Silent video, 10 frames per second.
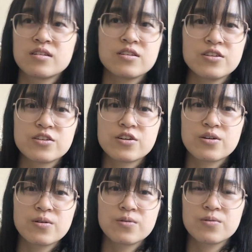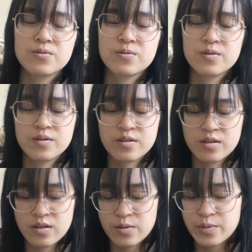you know,
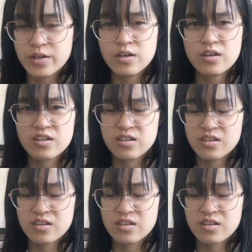it'll be good.